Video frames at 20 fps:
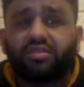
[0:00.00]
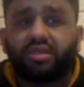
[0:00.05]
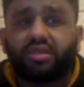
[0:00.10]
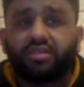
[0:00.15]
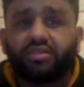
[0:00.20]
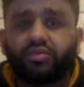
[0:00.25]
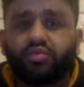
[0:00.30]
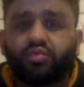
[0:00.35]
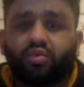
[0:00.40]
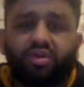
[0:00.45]

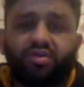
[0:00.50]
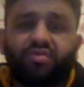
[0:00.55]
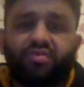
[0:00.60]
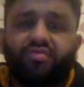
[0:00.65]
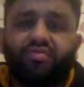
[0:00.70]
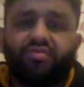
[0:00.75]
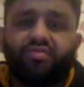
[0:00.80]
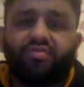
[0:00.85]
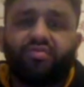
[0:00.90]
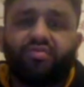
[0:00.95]
it's one of
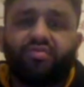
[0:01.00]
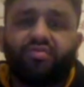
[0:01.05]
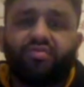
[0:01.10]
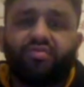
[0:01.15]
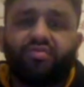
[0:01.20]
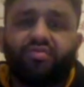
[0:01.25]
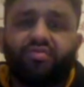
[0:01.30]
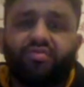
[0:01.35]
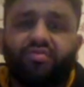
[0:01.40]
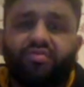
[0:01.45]
them
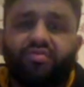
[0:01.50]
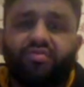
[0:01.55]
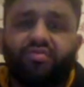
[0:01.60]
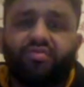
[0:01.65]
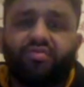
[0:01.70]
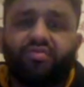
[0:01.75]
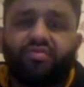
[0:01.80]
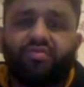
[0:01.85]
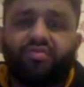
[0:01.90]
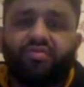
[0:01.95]
you
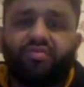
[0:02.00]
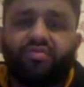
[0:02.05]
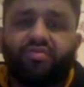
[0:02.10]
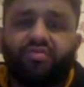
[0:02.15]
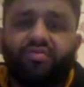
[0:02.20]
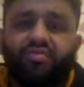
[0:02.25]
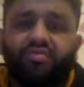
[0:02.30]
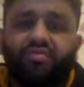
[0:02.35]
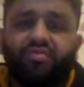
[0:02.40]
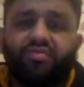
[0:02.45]
genuinely
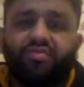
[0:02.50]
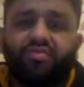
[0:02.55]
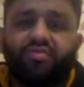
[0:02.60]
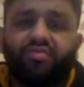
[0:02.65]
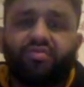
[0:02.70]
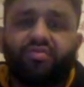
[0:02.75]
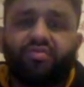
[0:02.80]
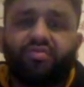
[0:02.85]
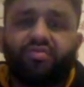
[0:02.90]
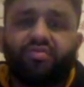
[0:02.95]
can't
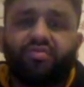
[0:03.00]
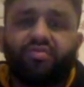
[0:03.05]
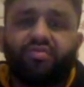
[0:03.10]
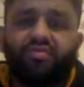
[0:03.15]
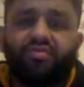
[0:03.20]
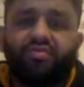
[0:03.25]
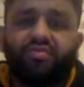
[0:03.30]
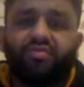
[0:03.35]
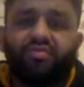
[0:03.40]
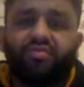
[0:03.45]
call it
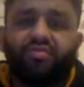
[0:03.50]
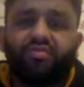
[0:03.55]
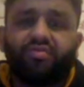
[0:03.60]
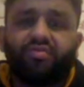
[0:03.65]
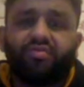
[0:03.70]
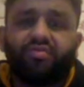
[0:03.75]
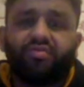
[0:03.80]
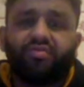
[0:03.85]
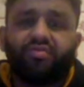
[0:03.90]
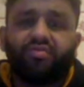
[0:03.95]
type of
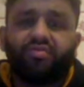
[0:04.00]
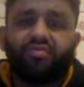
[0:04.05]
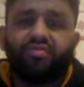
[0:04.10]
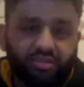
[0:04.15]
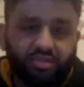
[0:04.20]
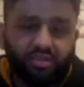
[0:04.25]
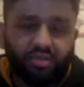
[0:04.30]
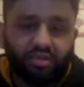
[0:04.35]
fights.